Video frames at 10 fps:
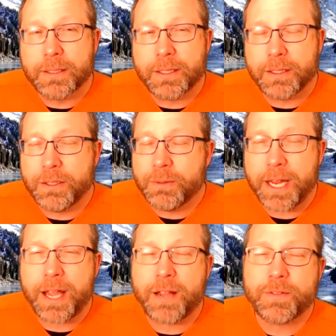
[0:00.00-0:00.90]
You would
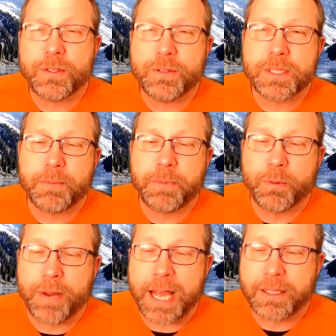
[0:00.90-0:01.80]
have to do something
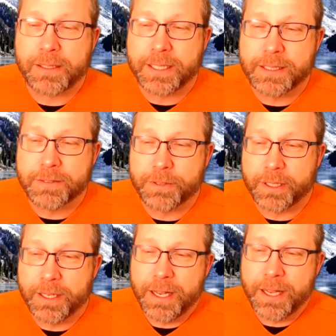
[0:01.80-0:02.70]
radically different.
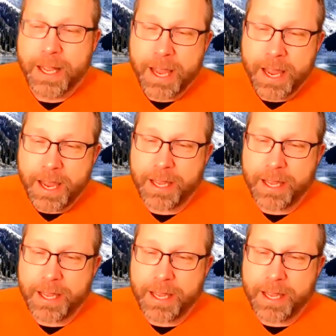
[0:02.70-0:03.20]
And